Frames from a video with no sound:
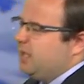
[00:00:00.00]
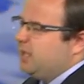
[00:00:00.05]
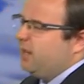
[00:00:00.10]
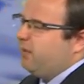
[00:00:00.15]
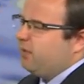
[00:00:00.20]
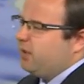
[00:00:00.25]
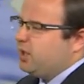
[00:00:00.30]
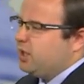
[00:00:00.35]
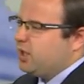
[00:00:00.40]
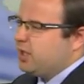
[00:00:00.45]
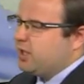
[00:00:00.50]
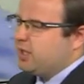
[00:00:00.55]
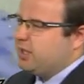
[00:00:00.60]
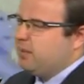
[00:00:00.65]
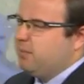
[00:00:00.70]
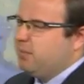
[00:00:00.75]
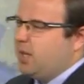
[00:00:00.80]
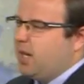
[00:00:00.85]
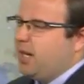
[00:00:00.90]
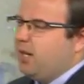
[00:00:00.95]
definitely just
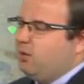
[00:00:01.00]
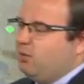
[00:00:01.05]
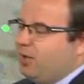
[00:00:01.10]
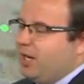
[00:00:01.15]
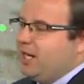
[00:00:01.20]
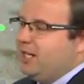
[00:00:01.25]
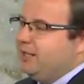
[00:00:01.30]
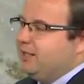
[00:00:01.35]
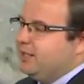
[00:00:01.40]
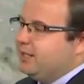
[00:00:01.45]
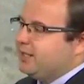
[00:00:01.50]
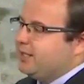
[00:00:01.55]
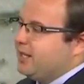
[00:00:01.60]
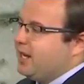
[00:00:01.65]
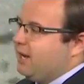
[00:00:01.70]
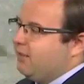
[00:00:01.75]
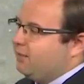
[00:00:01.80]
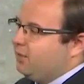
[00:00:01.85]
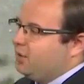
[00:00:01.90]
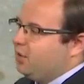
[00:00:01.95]
some light rain this
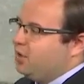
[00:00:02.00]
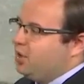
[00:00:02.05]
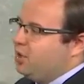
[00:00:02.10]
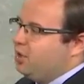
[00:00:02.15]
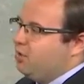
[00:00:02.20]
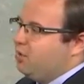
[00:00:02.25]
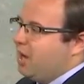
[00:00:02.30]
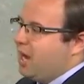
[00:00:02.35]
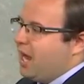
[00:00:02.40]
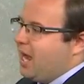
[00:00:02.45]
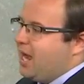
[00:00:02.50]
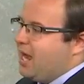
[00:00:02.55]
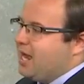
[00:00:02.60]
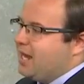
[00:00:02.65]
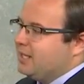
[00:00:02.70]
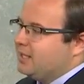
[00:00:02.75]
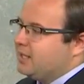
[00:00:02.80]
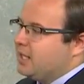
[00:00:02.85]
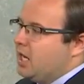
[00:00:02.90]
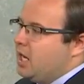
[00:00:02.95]
afternoon
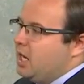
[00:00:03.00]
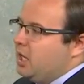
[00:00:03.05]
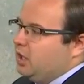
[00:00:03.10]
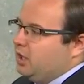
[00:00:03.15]
as